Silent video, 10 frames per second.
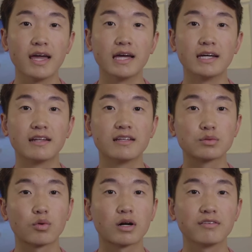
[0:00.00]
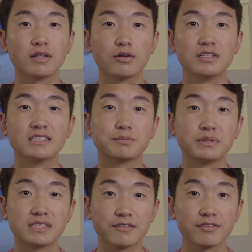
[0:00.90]
and this workflow is
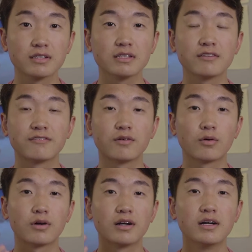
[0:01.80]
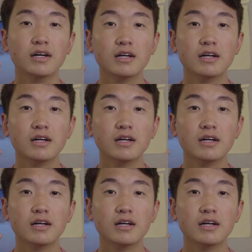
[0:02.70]
specifically for